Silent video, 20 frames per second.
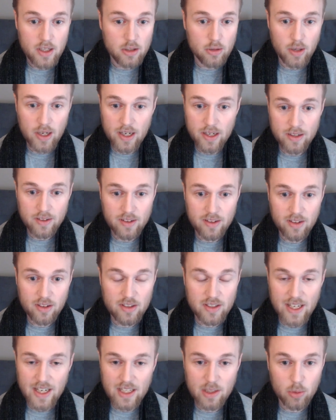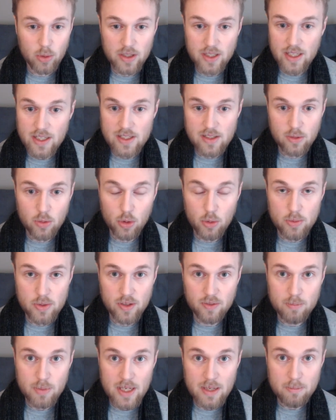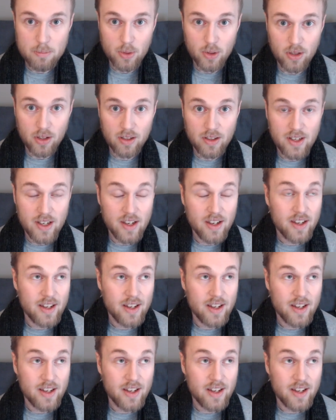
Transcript: Do I connect with these groups of people?